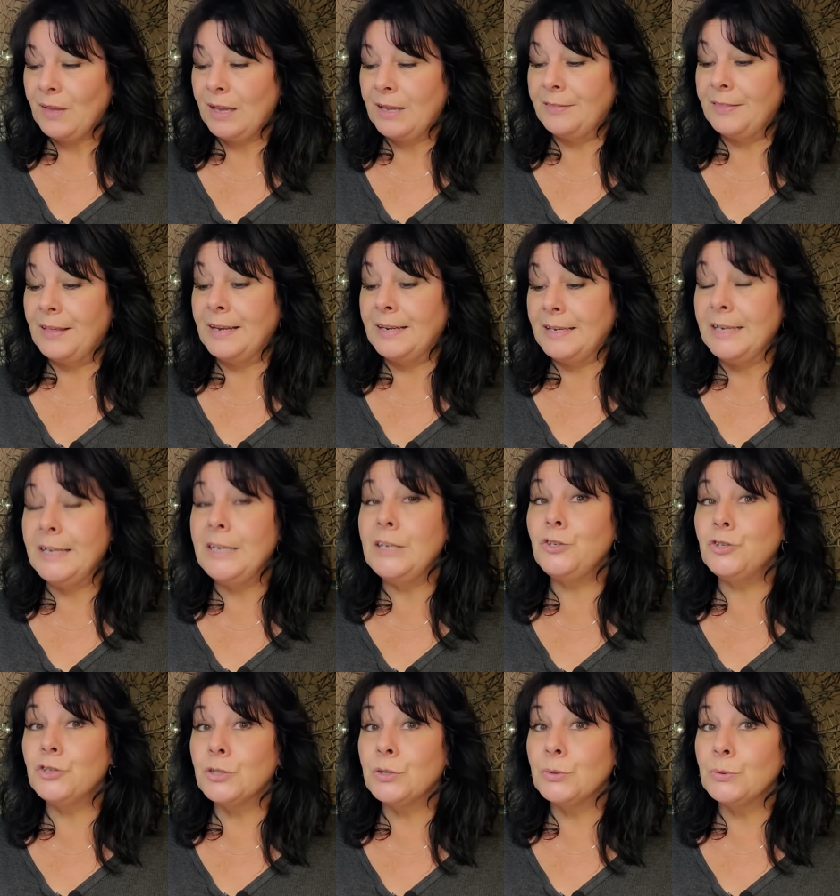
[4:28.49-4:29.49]
And they
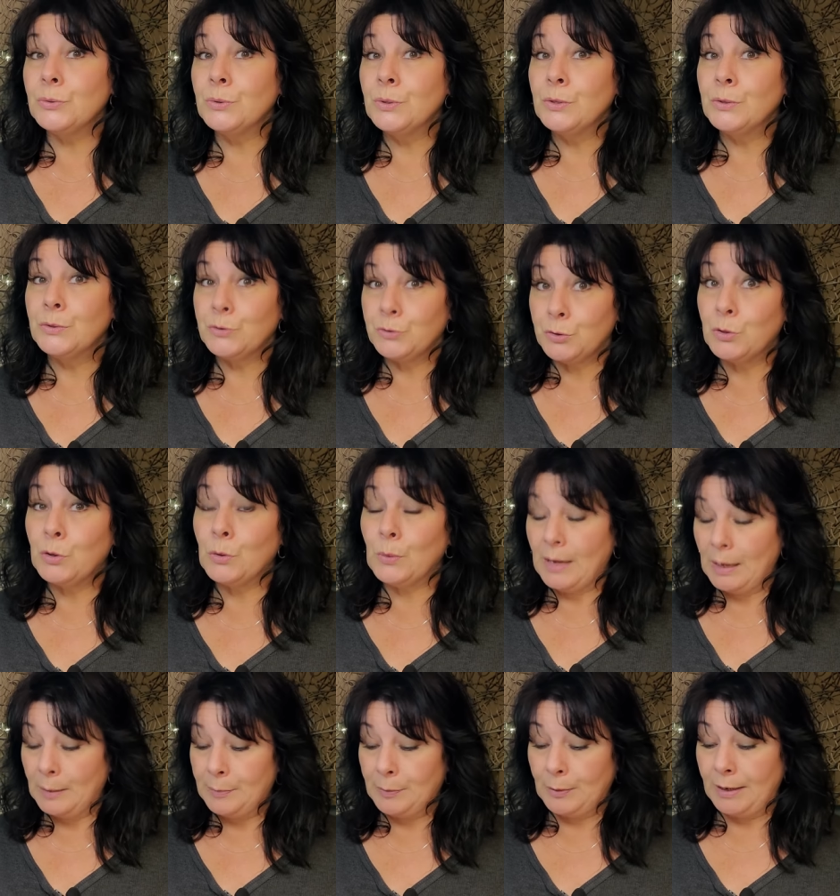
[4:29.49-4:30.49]
need you to
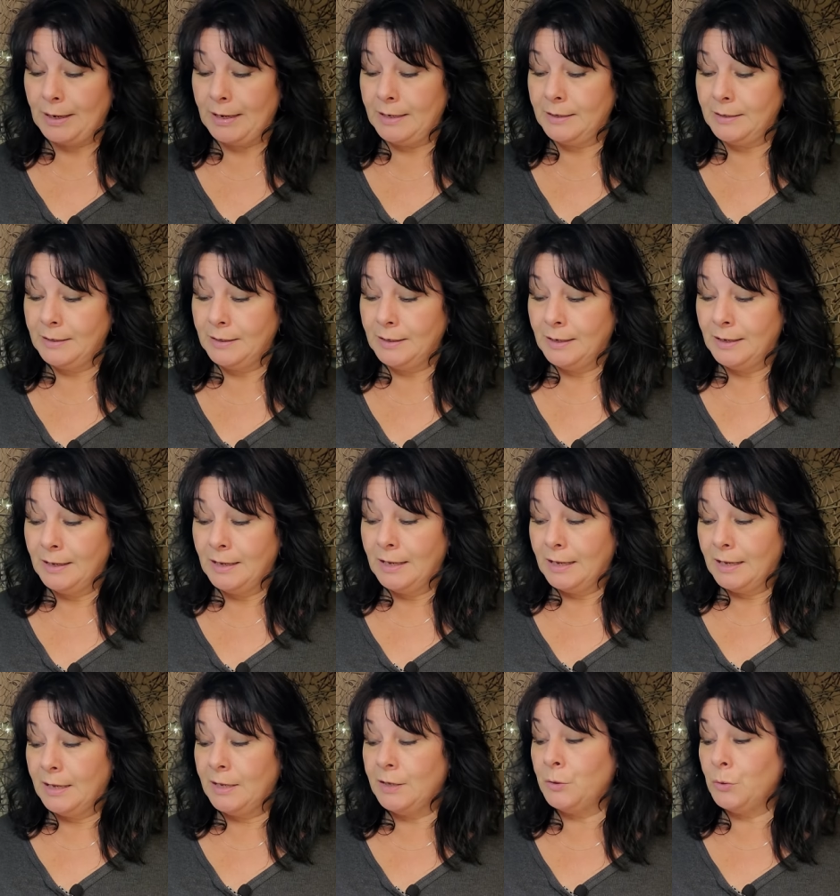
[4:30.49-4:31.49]
cooperate
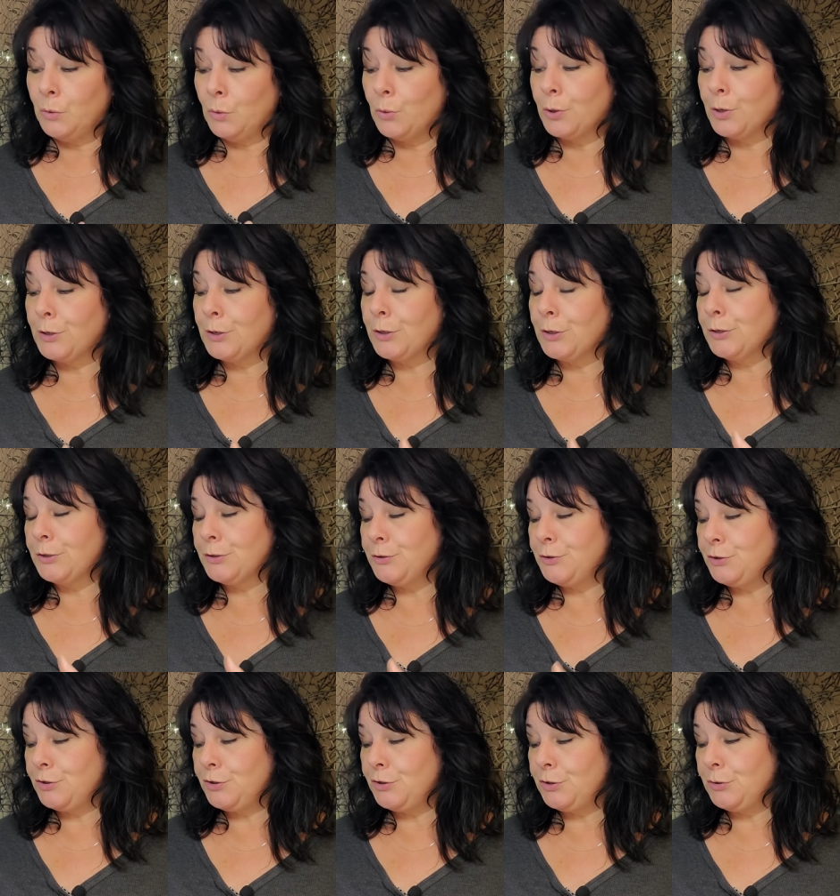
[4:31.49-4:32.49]
in order
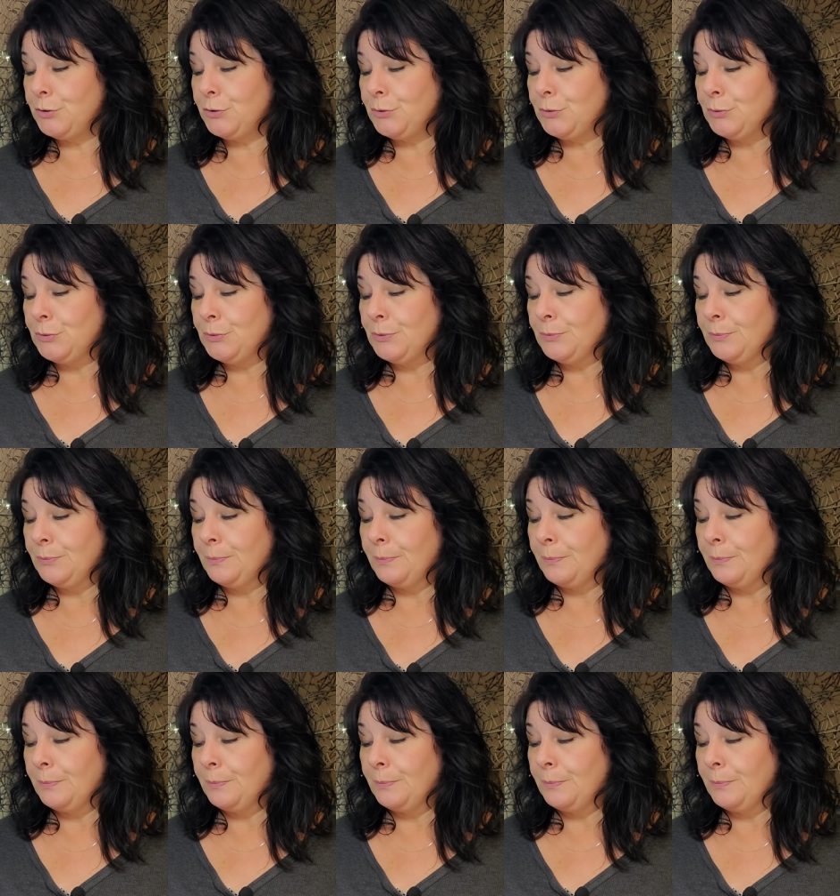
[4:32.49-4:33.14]
to